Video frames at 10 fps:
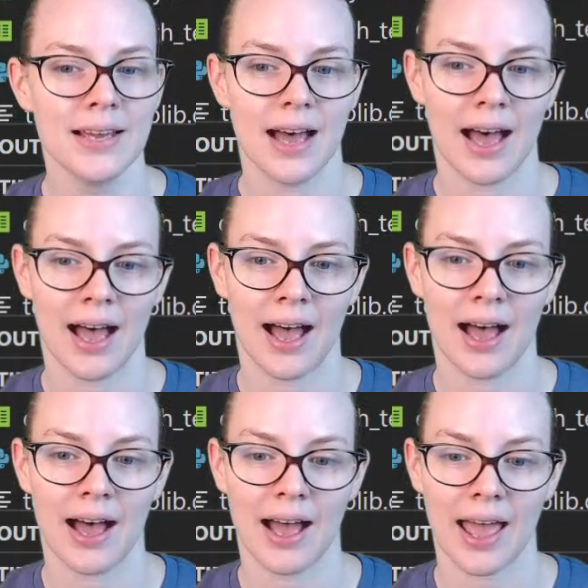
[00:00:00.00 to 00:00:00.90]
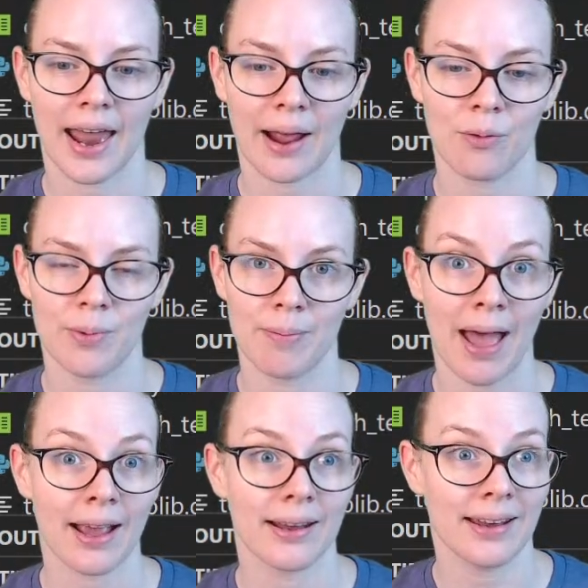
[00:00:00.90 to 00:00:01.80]
And I will be
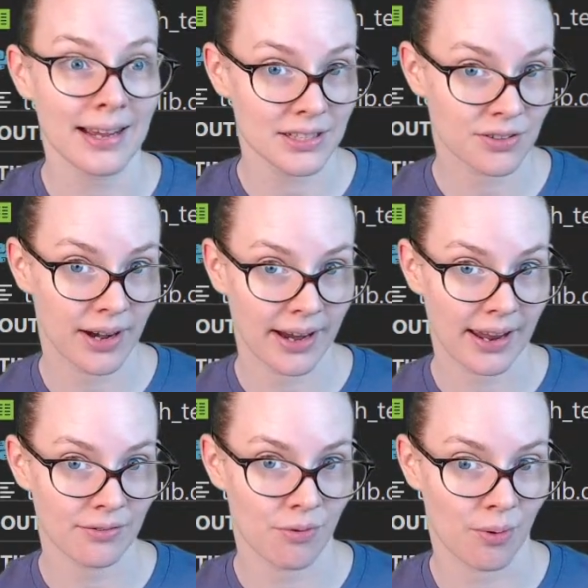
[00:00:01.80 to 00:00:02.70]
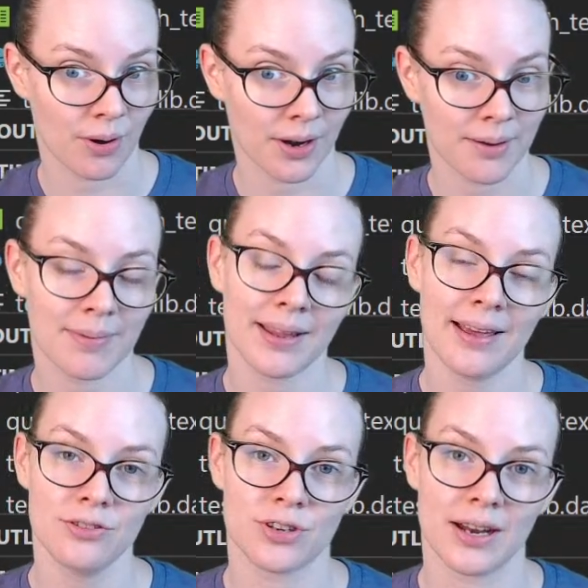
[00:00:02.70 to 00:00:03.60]
back next Friday for my
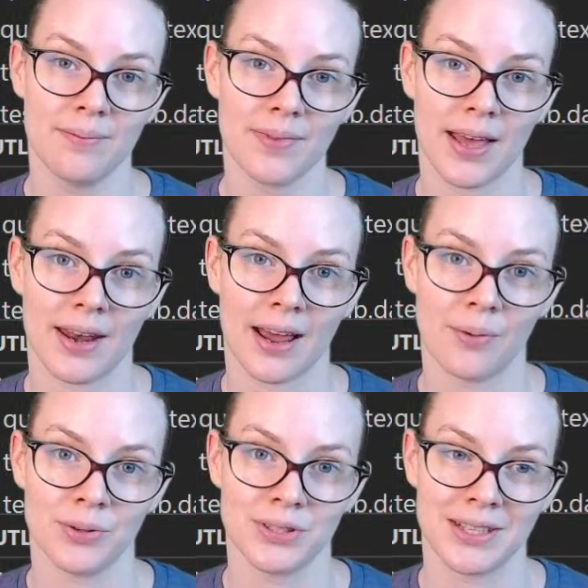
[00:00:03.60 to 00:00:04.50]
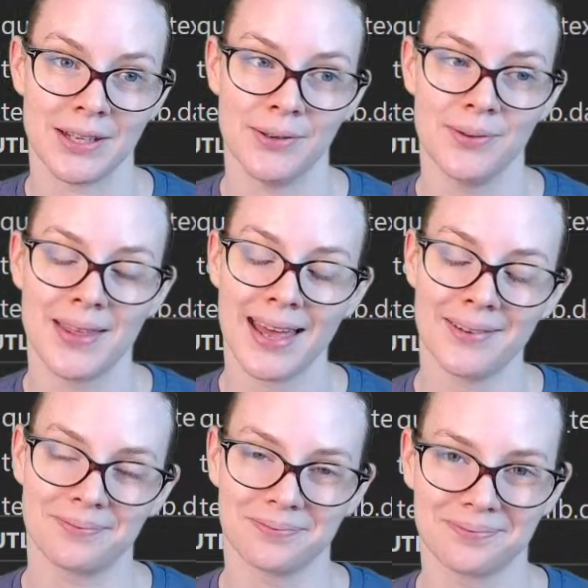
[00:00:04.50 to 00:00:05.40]
live stream, and I will see you
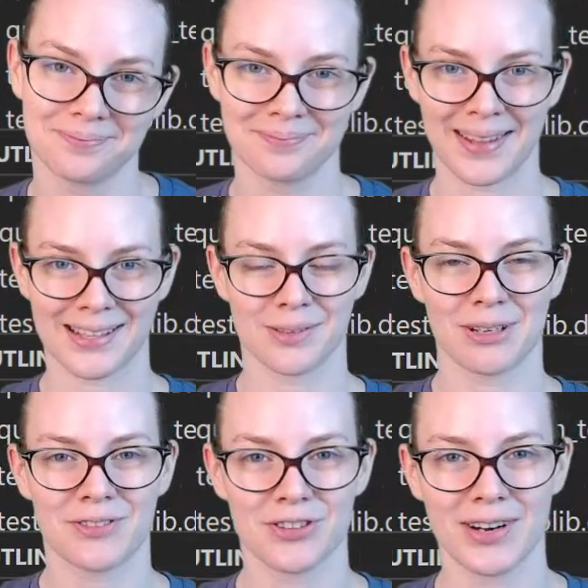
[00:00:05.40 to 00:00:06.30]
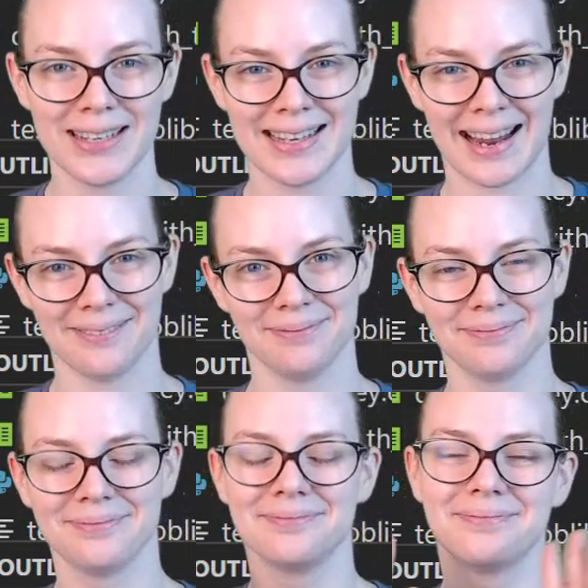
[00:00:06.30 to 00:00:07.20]
then. Thanks so much for joining today.
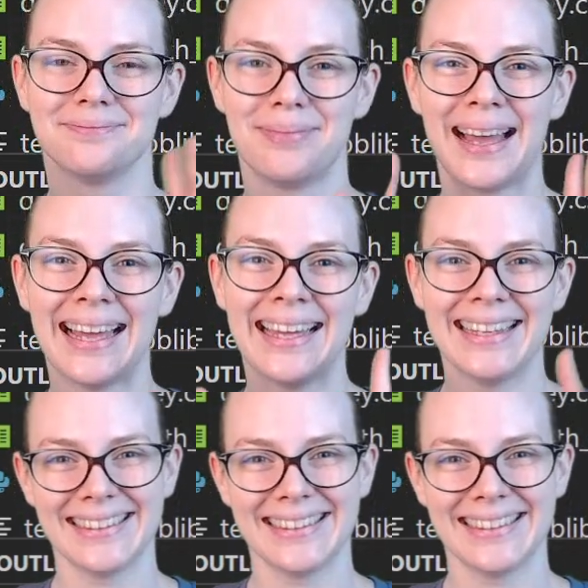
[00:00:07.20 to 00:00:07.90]
Bye.